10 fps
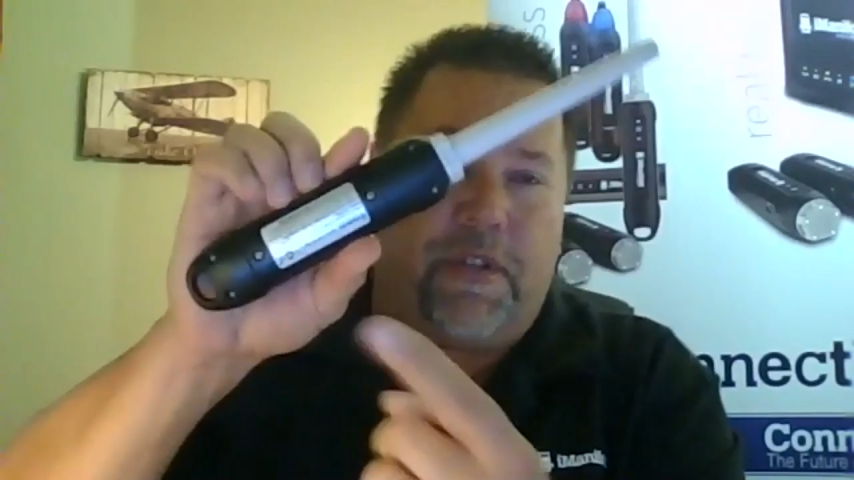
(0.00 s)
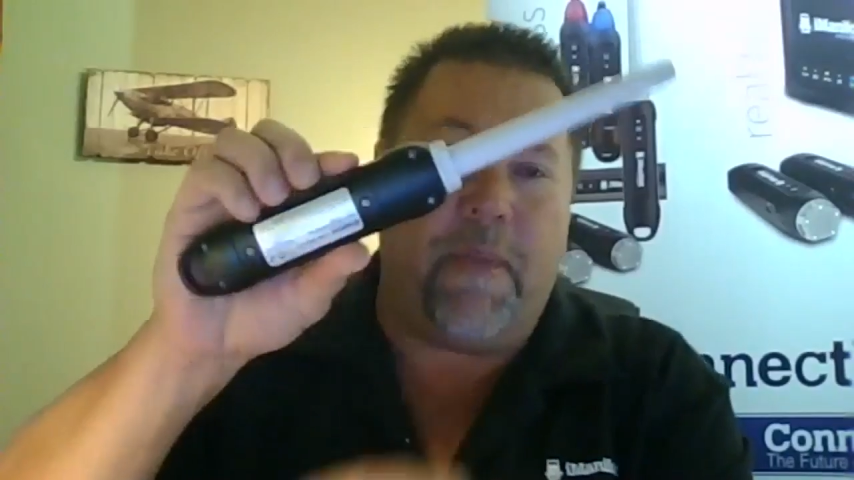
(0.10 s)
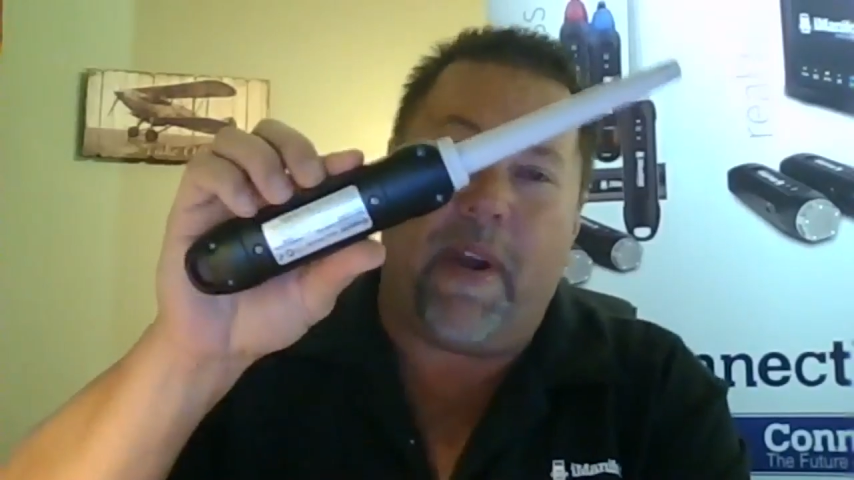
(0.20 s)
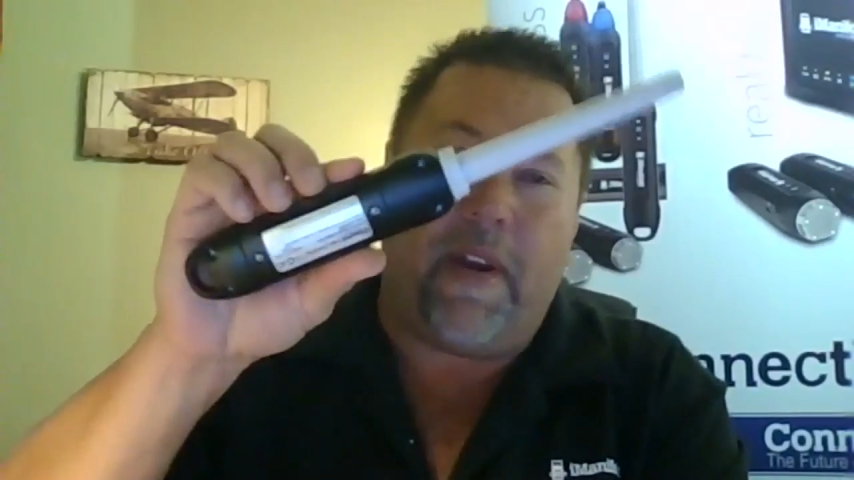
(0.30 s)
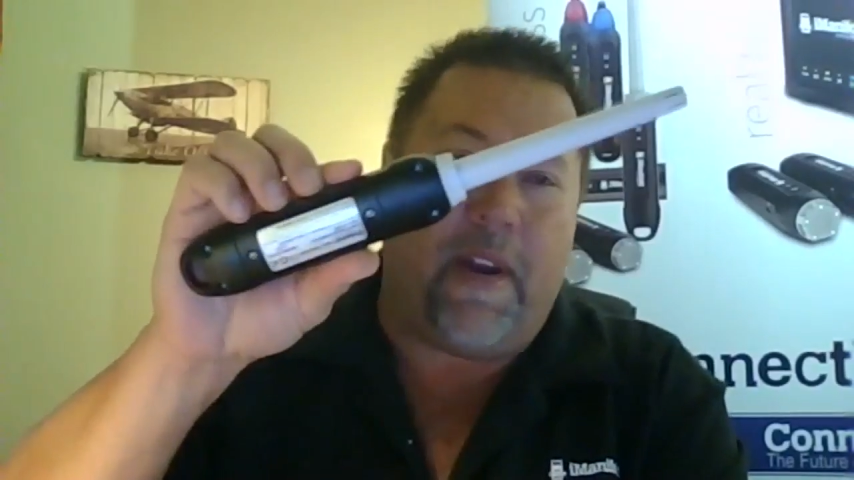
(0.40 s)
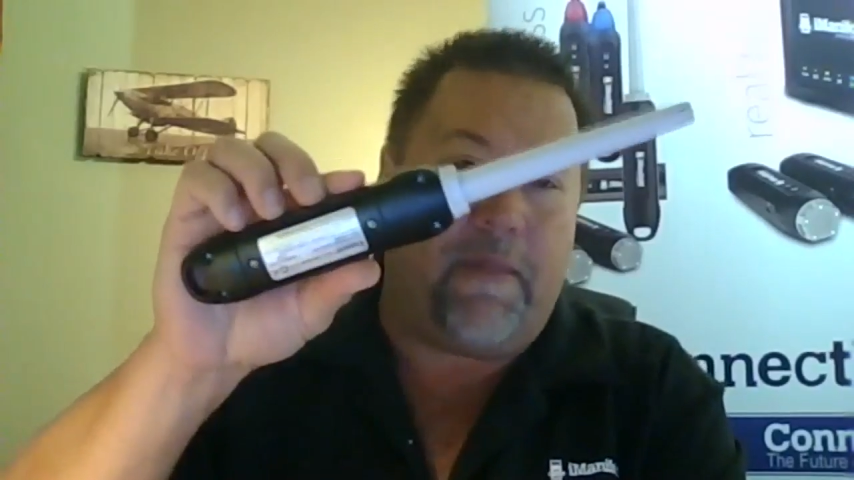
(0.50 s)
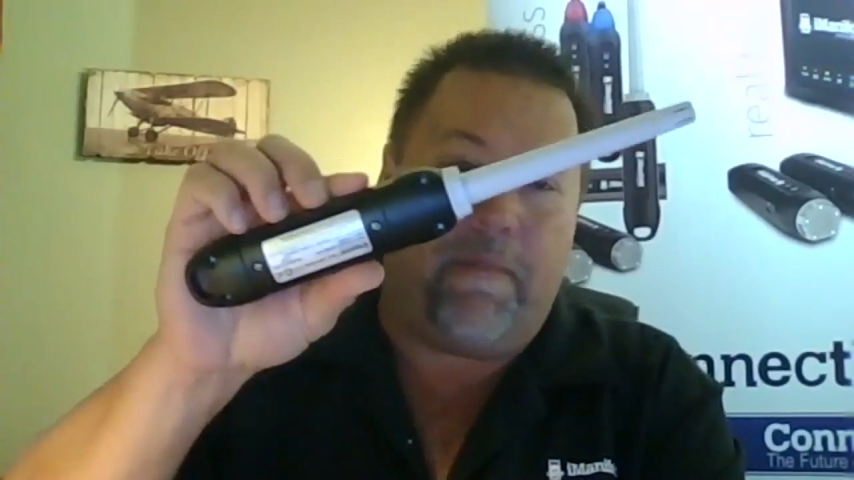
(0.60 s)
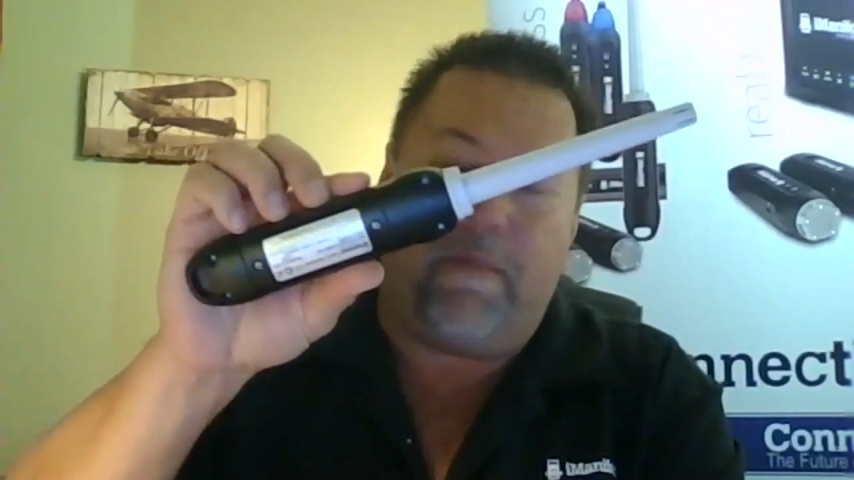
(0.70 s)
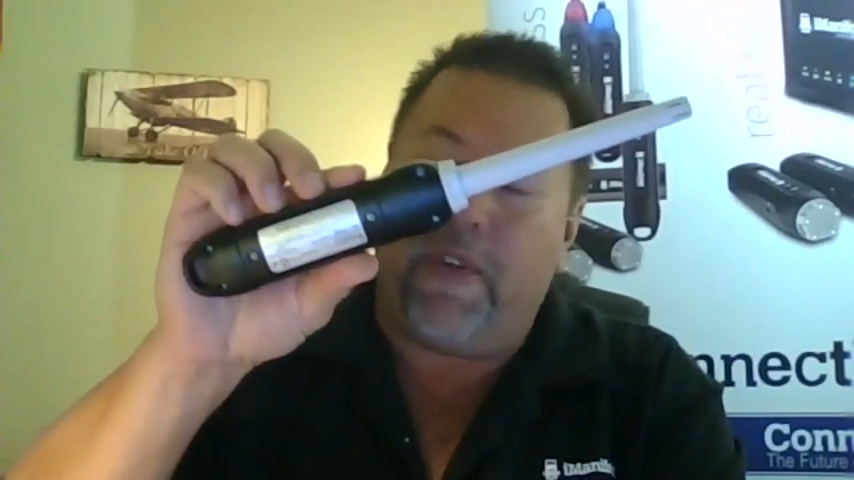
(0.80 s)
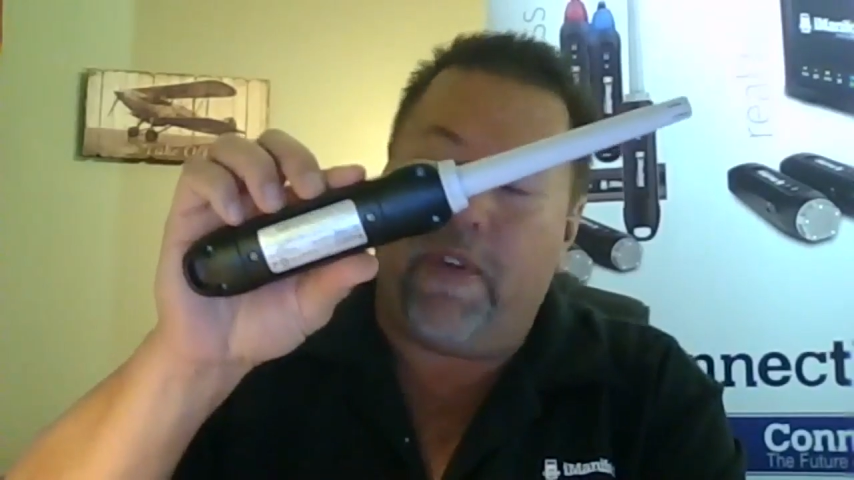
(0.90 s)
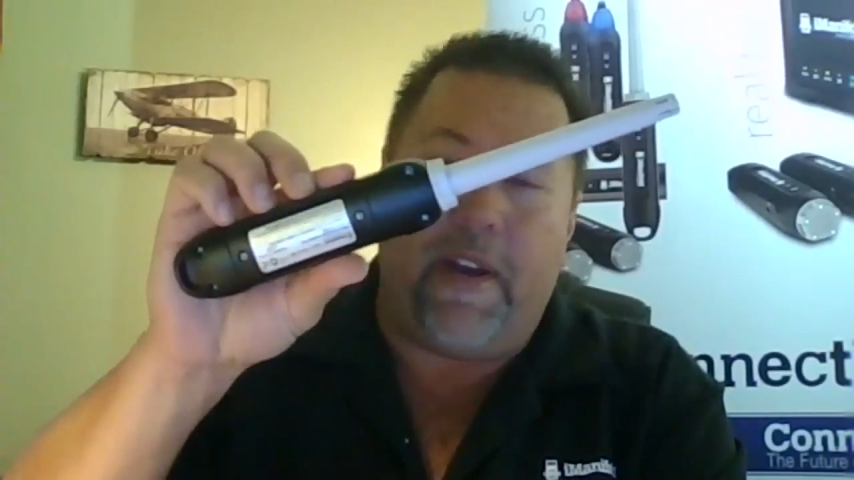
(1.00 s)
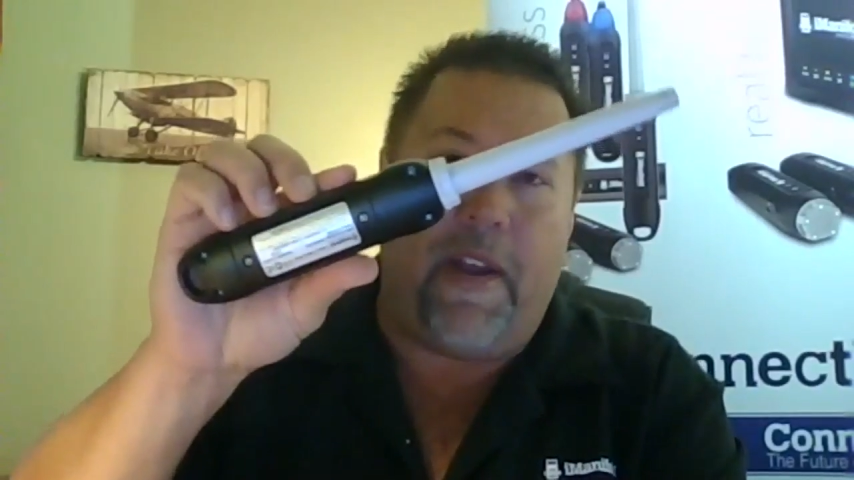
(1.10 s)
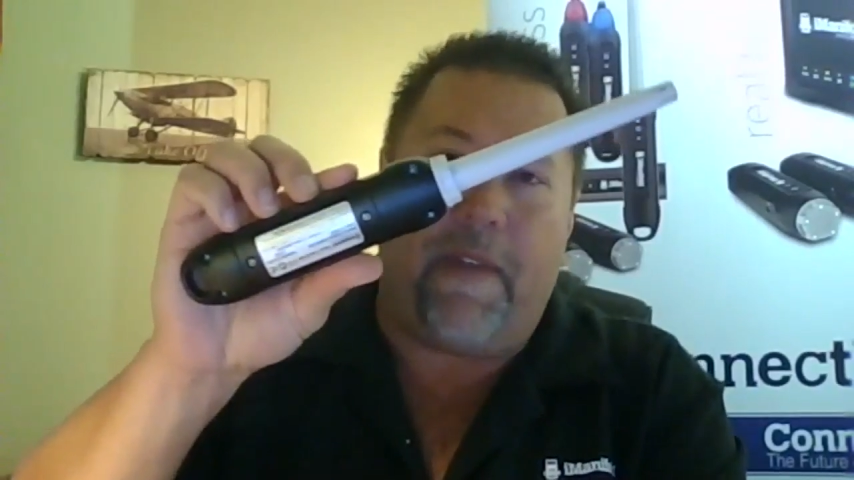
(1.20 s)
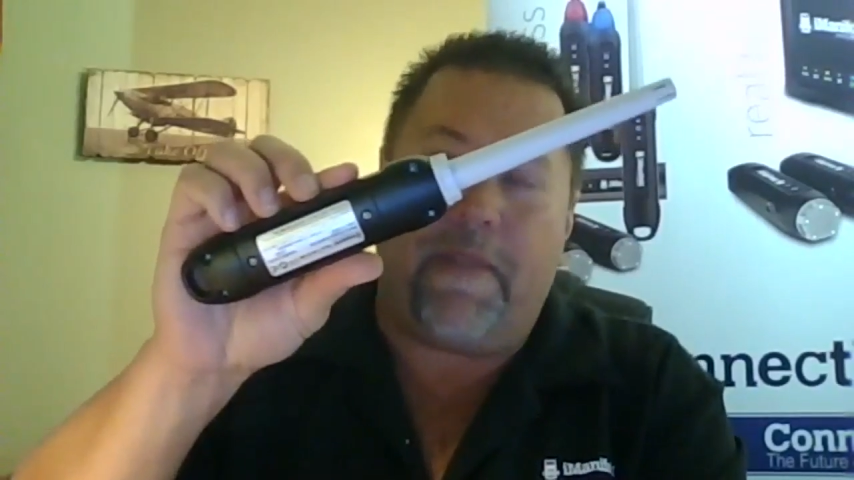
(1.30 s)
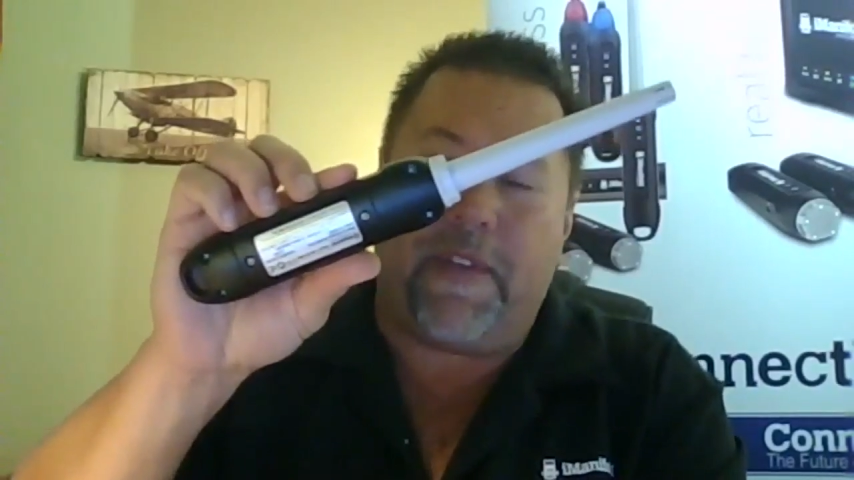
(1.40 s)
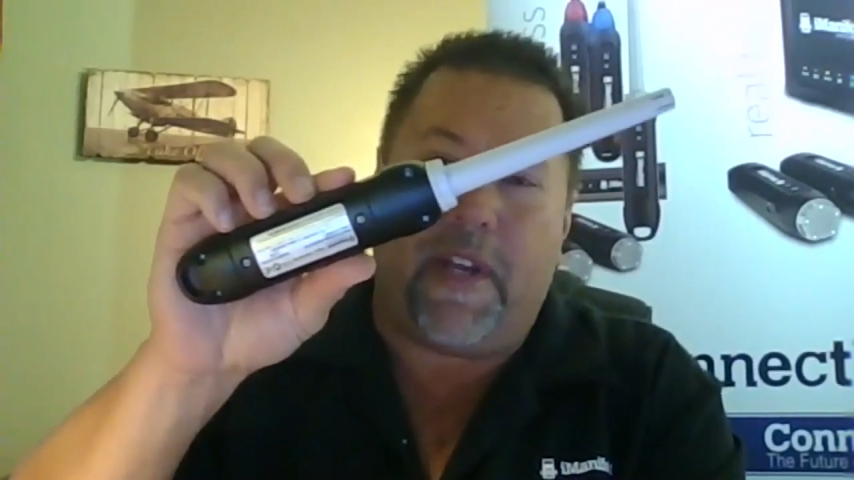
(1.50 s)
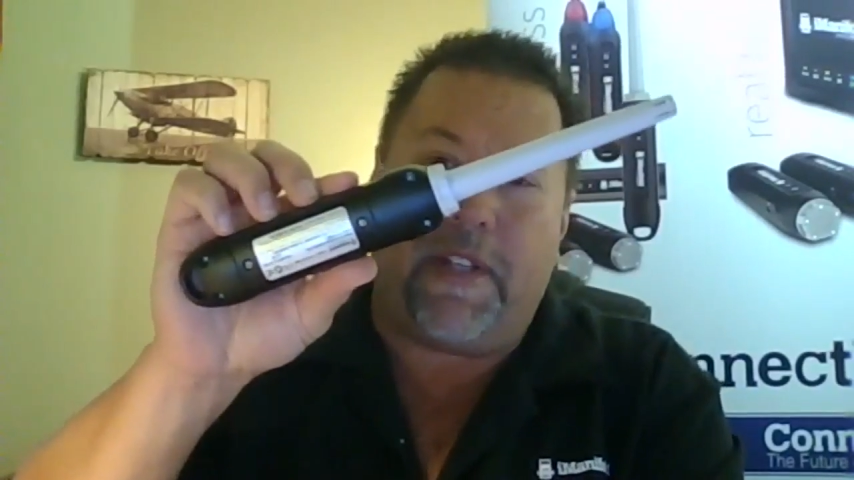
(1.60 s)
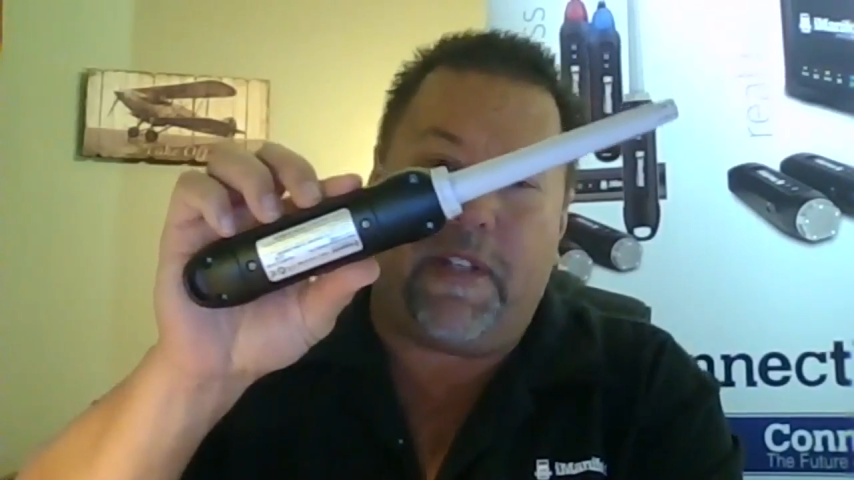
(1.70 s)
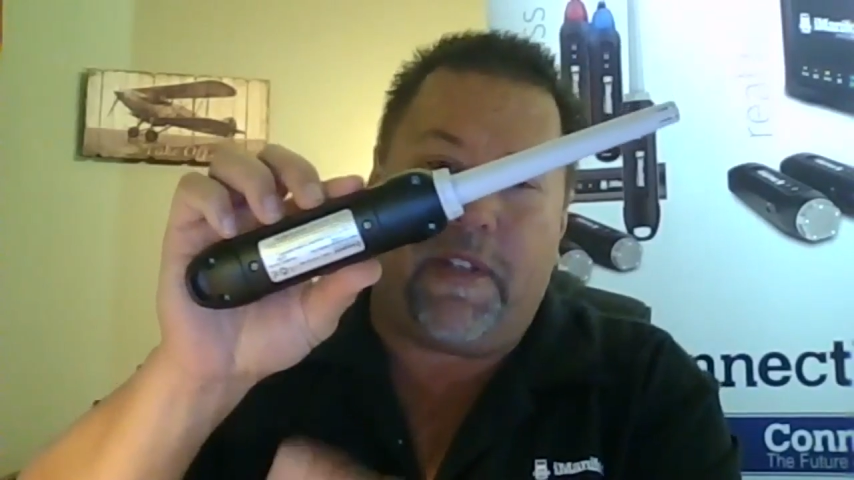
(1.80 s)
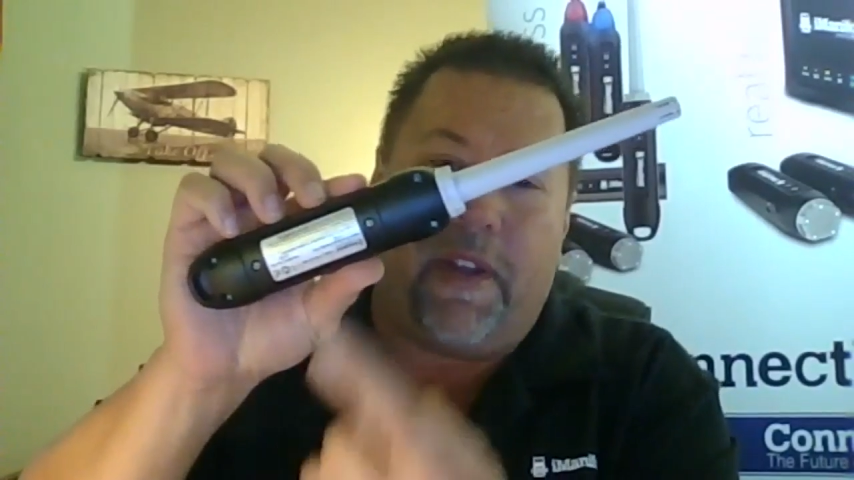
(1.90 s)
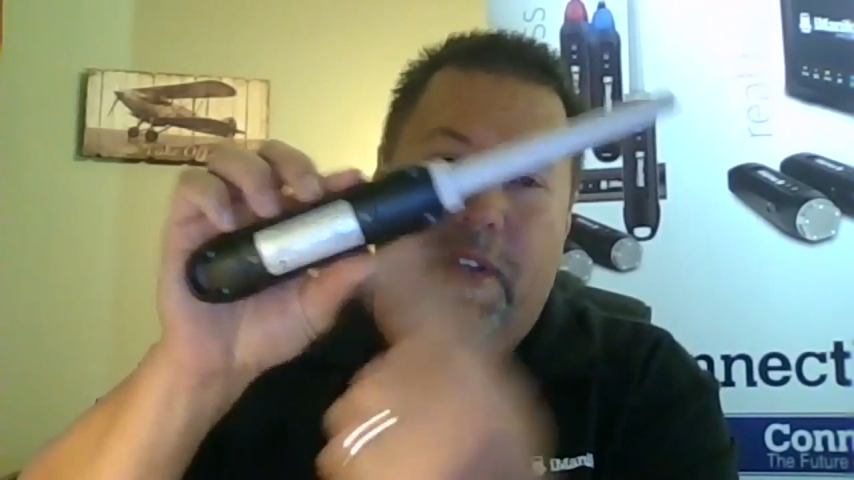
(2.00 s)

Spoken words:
remember, I'm trying to emphasize this all